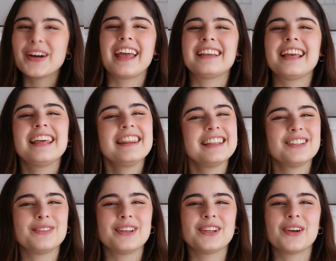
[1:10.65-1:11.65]
And in this
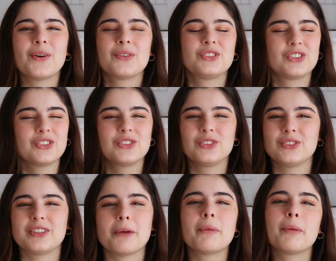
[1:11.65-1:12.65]
video, just to
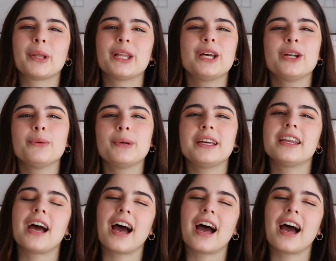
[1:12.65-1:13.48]
sum up a little bit,